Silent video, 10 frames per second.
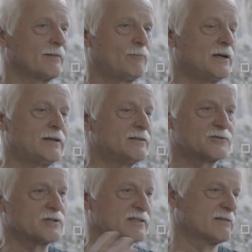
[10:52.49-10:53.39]
Mine is
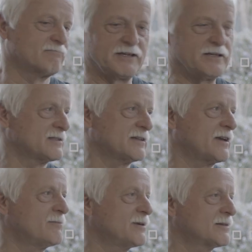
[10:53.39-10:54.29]
just
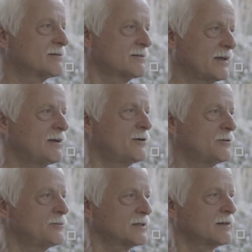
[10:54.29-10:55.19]
hearsay, but they
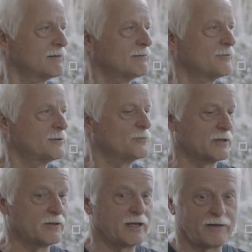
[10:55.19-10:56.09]
know
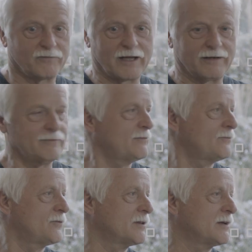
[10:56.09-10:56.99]
what they have done
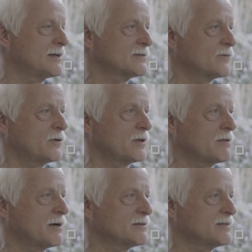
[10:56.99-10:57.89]
for the last
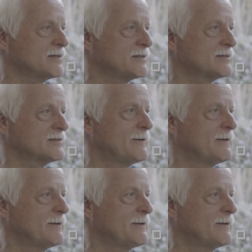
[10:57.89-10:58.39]
40,000 years.